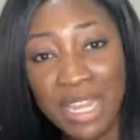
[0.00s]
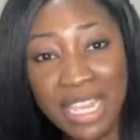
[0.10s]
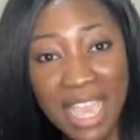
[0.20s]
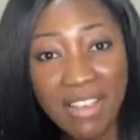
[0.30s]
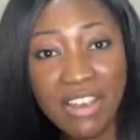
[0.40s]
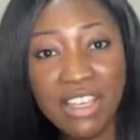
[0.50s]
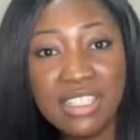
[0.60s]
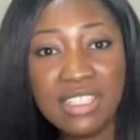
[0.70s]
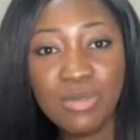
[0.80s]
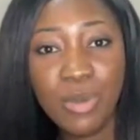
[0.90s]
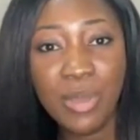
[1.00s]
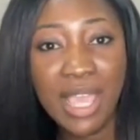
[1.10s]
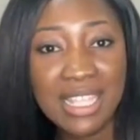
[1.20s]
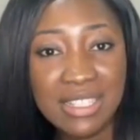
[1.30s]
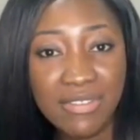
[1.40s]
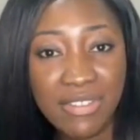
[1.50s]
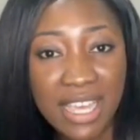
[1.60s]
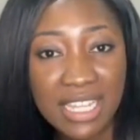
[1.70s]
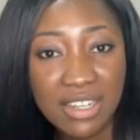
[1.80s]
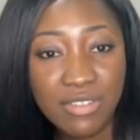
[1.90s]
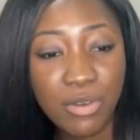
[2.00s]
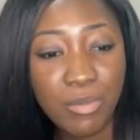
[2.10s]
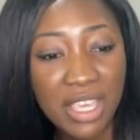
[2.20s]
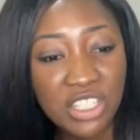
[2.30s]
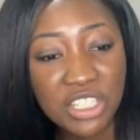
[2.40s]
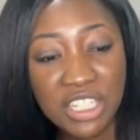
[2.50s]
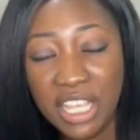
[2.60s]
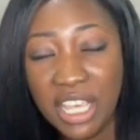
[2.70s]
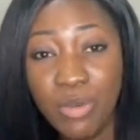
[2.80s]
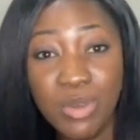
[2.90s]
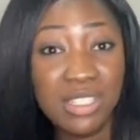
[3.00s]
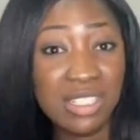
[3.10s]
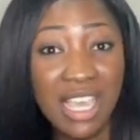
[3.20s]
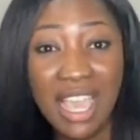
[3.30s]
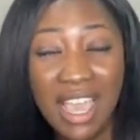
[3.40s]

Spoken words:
many errors when we had to find information. It was